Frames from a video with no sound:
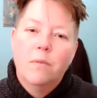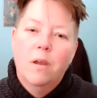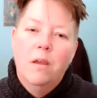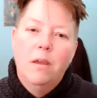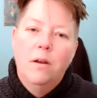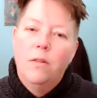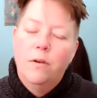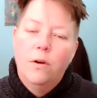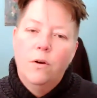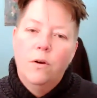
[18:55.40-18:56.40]

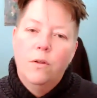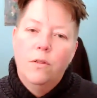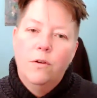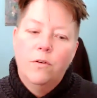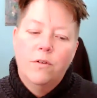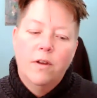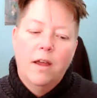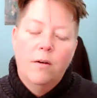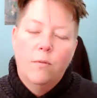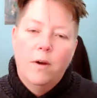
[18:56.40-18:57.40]
There's
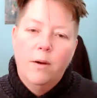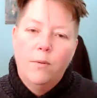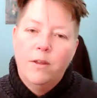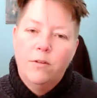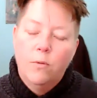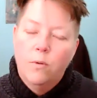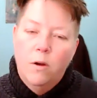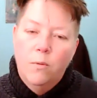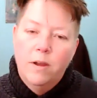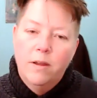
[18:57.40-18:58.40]
not right ways or
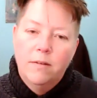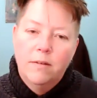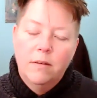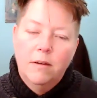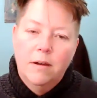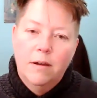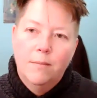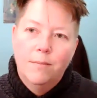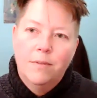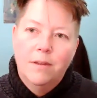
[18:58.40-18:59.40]
wrong ways
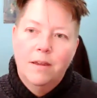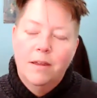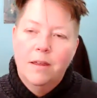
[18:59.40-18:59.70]
to.